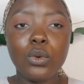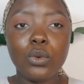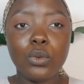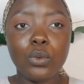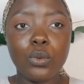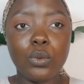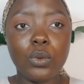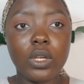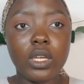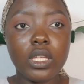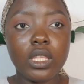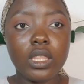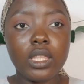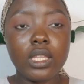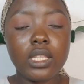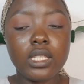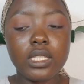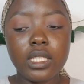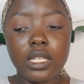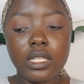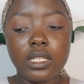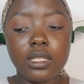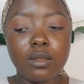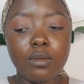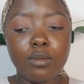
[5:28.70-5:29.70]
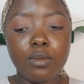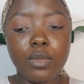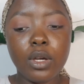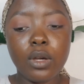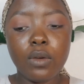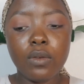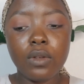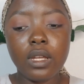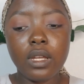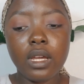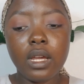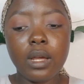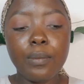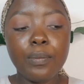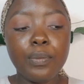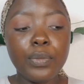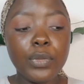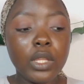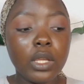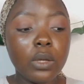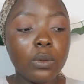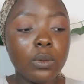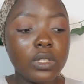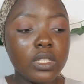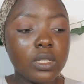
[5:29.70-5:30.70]
with setting powder,
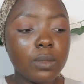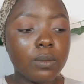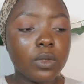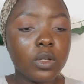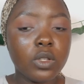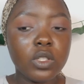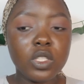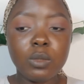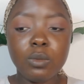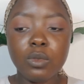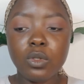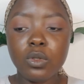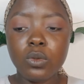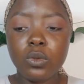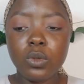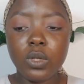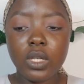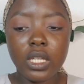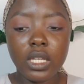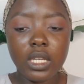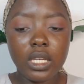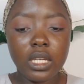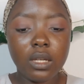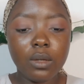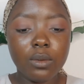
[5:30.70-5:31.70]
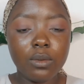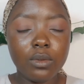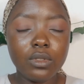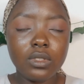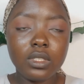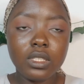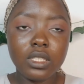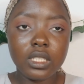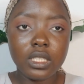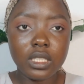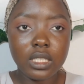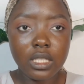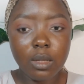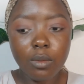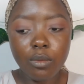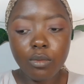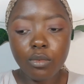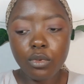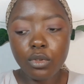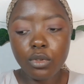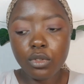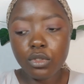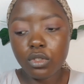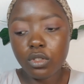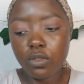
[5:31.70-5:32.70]
which I'm going to be doing here using the same
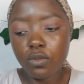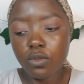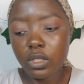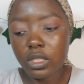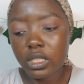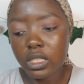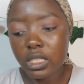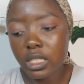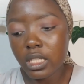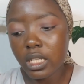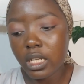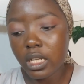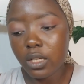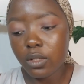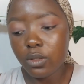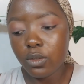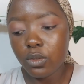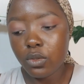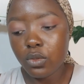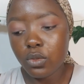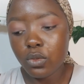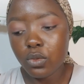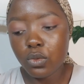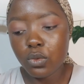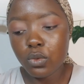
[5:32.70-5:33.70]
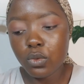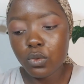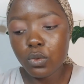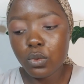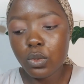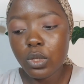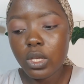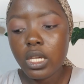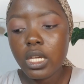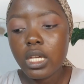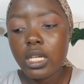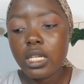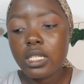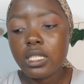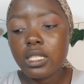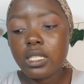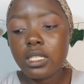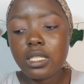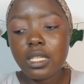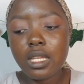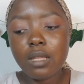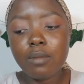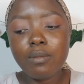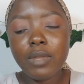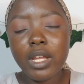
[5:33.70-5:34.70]
brush obviously that I used to
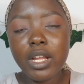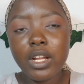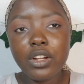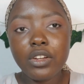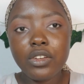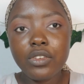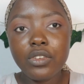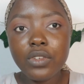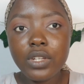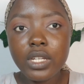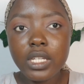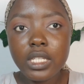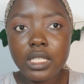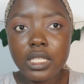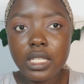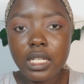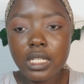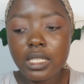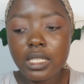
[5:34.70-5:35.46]
set my crease.